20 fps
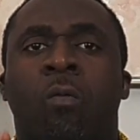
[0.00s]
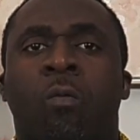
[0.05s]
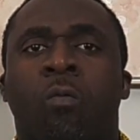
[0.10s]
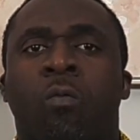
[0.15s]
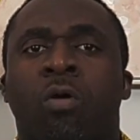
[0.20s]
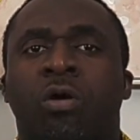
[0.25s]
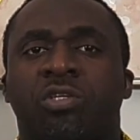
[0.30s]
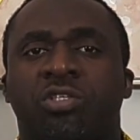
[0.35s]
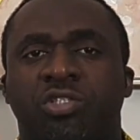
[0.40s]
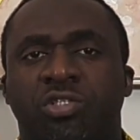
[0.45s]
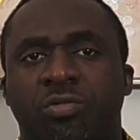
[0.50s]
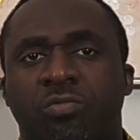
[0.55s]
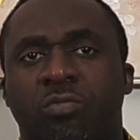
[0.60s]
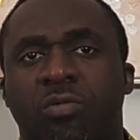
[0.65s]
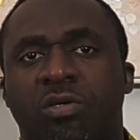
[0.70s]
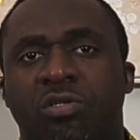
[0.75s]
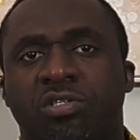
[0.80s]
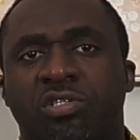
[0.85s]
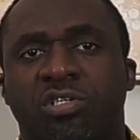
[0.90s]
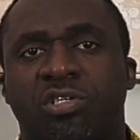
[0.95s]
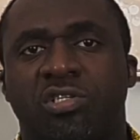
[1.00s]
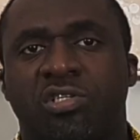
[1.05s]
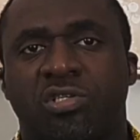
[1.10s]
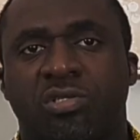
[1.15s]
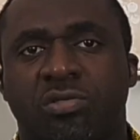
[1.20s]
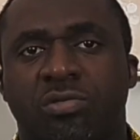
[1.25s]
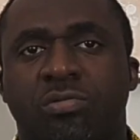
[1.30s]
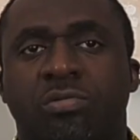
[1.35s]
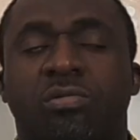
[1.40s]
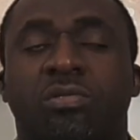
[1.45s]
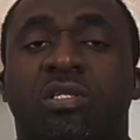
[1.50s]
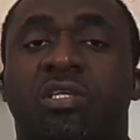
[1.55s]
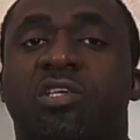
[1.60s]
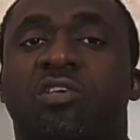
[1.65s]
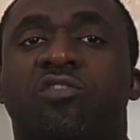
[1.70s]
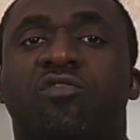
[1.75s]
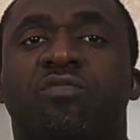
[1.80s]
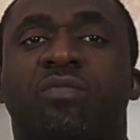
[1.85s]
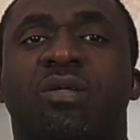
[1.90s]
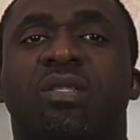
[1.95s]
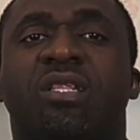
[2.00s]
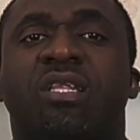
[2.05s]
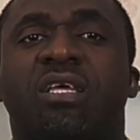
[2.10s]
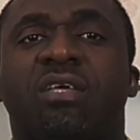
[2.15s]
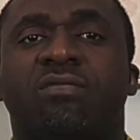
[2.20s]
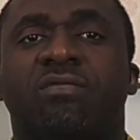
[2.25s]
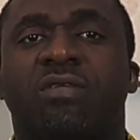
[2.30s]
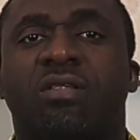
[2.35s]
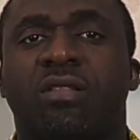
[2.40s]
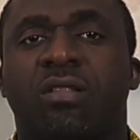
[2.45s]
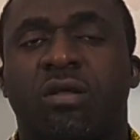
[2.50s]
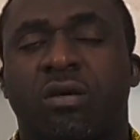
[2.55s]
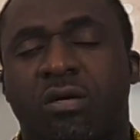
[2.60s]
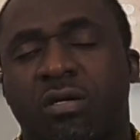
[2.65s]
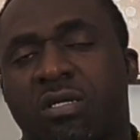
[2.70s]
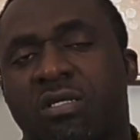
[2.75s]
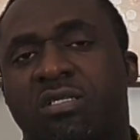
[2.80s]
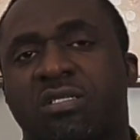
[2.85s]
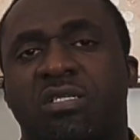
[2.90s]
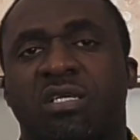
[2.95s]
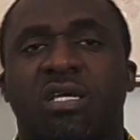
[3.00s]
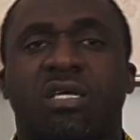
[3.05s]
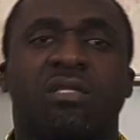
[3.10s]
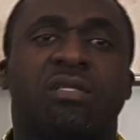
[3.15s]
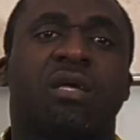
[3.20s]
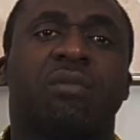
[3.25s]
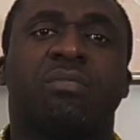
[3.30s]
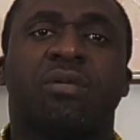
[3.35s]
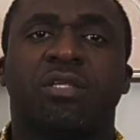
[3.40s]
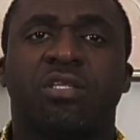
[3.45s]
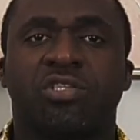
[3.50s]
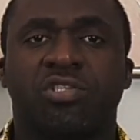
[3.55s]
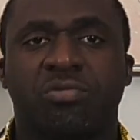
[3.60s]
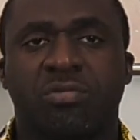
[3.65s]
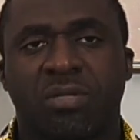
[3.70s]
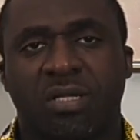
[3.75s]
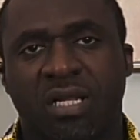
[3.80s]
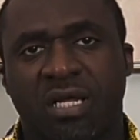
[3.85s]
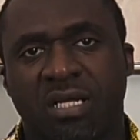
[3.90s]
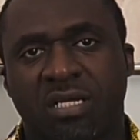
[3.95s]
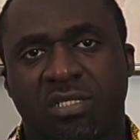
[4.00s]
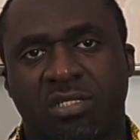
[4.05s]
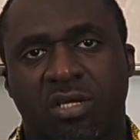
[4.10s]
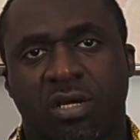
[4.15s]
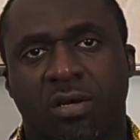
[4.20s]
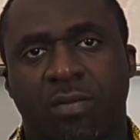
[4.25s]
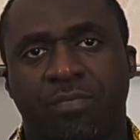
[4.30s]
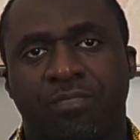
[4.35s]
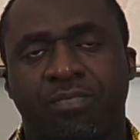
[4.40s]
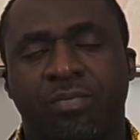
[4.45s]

what you want to do that you've been leaving long and saying I'm going to do it later,